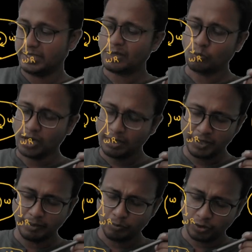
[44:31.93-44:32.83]
Okay, that
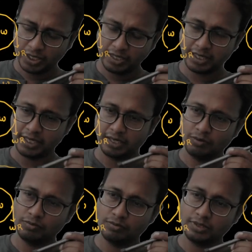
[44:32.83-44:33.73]
won't be important
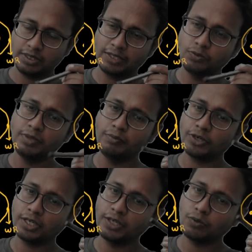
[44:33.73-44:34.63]
right now. That
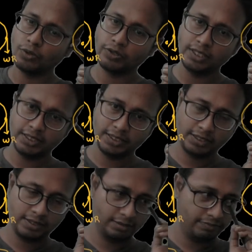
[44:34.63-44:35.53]
would be important for you,
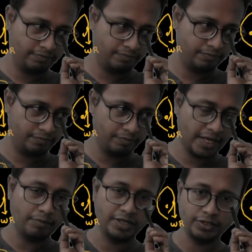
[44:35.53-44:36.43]
this
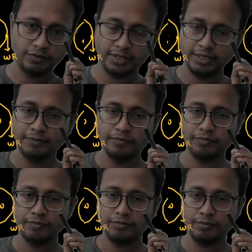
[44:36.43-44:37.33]
parameters of
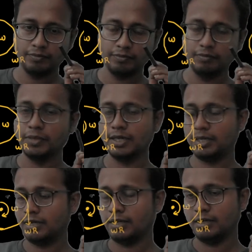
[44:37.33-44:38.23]
thing.
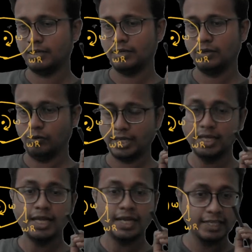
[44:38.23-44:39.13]
But
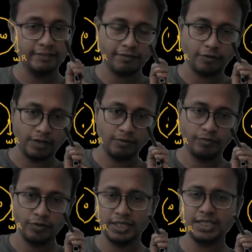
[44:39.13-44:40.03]
okay, leave that
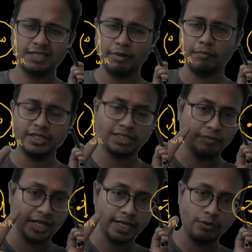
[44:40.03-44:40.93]
for now. Okay, just
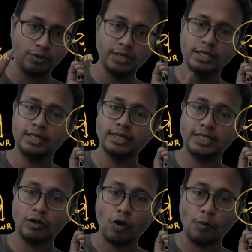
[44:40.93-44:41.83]
remember, just make a note
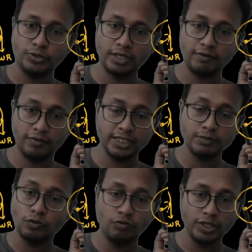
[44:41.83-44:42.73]
that the
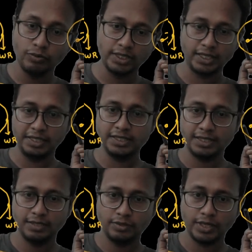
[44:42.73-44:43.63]
observer is moving with the
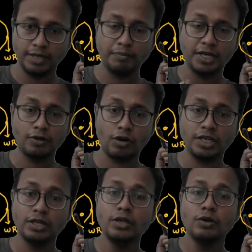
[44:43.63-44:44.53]
disk, okay,
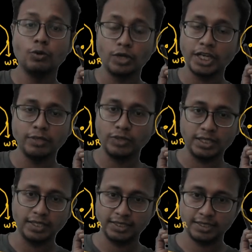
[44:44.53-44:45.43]
but not
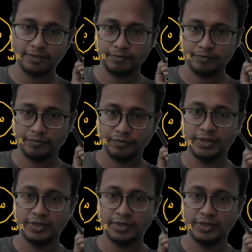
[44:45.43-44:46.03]
rotating with the disk.